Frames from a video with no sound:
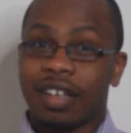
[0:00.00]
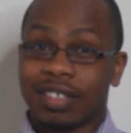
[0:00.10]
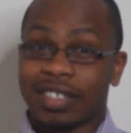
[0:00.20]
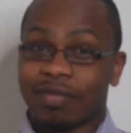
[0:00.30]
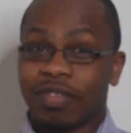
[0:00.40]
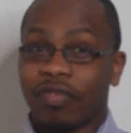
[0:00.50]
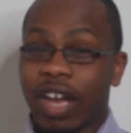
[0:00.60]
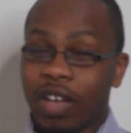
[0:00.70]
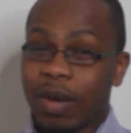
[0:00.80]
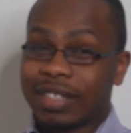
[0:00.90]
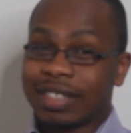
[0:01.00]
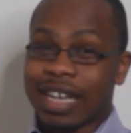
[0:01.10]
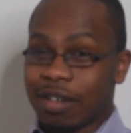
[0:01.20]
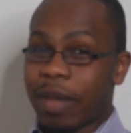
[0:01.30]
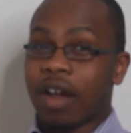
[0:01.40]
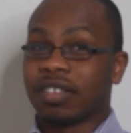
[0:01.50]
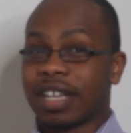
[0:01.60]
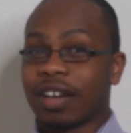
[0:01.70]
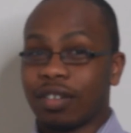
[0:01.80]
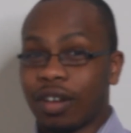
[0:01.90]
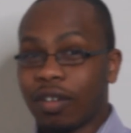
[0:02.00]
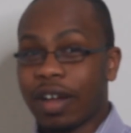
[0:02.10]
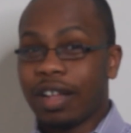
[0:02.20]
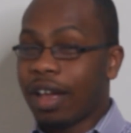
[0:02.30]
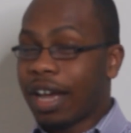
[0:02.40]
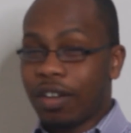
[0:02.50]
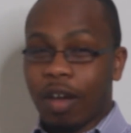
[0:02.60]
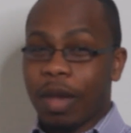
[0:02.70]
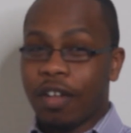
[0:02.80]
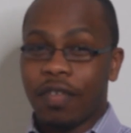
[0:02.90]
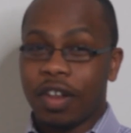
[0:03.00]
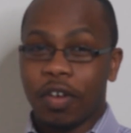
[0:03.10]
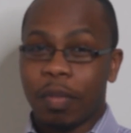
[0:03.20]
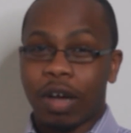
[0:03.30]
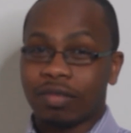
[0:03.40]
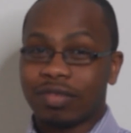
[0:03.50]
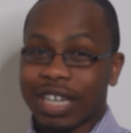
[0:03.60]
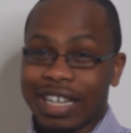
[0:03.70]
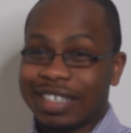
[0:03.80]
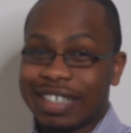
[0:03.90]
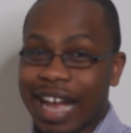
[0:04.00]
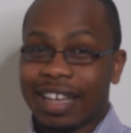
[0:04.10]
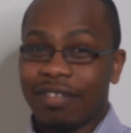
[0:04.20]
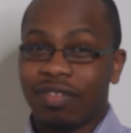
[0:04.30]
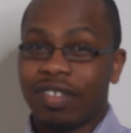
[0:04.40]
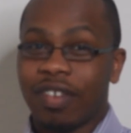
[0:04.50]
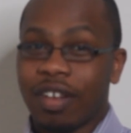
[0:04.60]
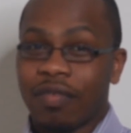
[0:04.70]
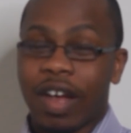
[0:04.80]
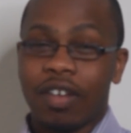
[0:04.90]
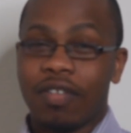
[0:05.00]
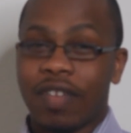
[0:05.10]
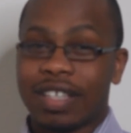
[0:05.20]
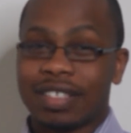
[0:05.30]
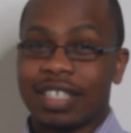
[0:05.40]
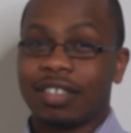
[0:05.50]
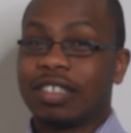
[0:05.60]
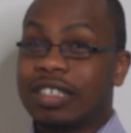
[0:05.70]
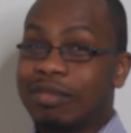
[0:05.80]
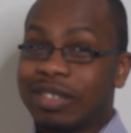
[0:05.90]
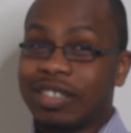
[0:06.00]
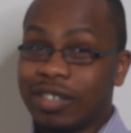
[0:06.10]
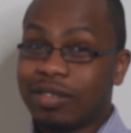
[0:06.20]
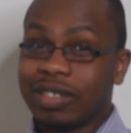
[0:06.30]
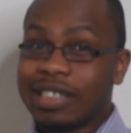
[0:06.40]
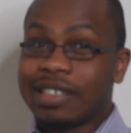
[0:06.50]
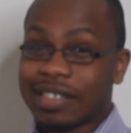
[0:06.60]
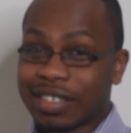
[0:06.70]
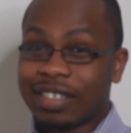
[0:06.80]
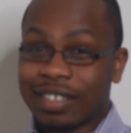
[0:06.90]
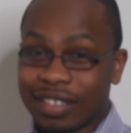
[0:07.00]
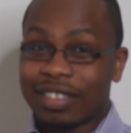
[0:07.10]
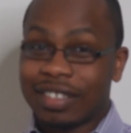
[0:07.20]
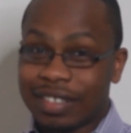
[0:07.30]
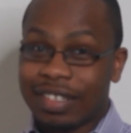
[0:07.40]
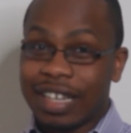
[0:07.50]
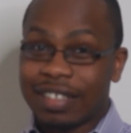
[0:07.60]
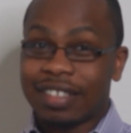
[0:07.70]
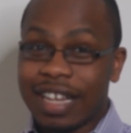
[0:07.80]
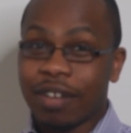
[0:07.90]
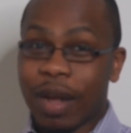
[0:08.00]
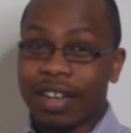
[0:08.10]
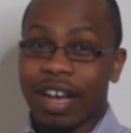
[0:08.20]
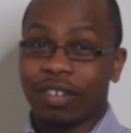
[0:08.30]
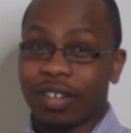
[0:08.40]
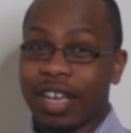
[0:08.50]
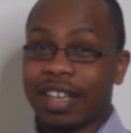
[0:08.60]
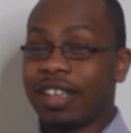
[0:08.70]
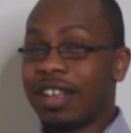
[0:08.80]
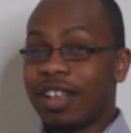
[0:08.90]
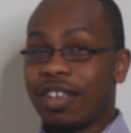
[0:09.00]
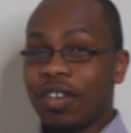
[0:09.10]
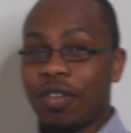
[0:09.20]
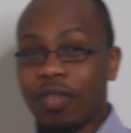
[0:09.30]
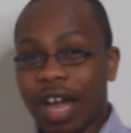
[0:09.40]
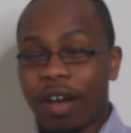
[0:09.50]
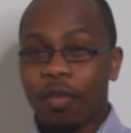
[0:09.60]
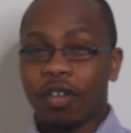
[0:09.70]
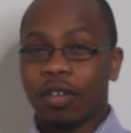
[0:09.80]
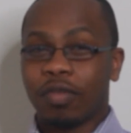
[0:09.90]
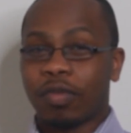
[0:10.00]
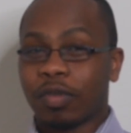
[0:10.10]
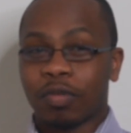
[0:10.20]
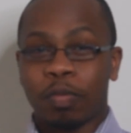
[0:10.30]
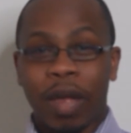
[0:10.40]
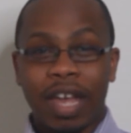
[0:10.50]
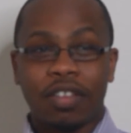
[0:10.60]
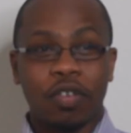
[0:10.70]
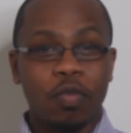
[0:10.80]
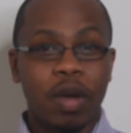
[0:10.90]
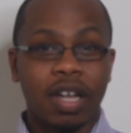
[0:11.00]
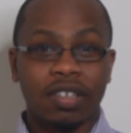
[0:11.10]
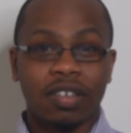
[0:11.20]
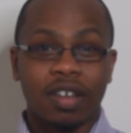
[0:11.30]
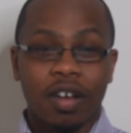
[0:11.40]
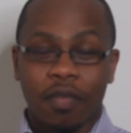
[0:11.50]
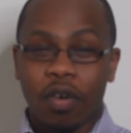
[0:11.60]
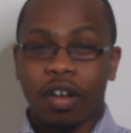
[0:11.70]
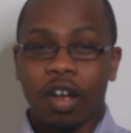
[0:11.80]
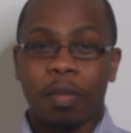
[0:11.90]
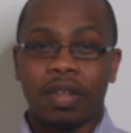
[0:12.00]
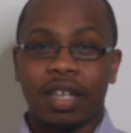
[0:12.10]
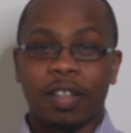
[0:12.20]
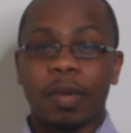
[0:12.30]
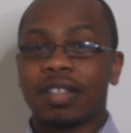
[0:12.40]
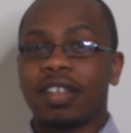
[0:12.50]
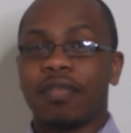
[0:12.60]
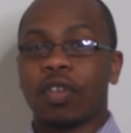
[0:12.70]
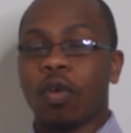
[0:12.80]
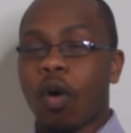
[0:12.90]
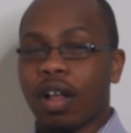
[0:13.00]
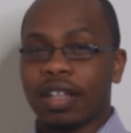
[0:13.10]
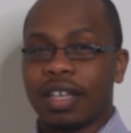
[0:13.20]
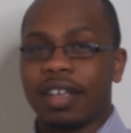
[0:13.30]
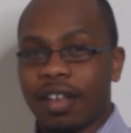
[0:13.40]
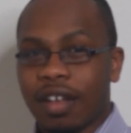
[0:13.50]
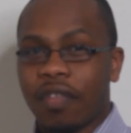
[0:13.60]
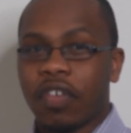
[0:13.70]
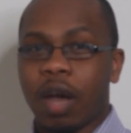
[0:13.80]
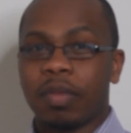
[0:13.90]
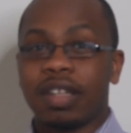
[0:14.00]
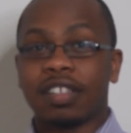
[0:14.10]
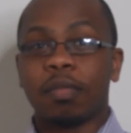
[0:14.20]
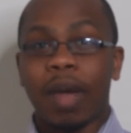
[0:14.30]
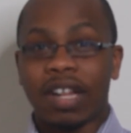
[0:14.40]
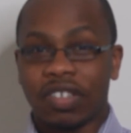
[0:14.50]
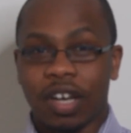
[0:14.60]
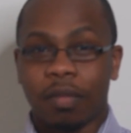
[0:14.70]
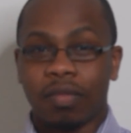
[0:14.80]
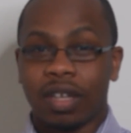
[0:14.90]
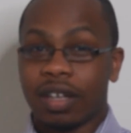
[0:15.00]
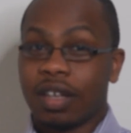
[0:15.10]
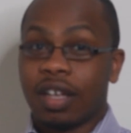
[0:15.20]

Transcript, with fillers: look, valuation kind of matters now, all right? I know I made a video about kind of knocking value investing, but no, this it's needed right now, okay? You do not want to pay too much for a company, especially if the quality of the company doesn't match up.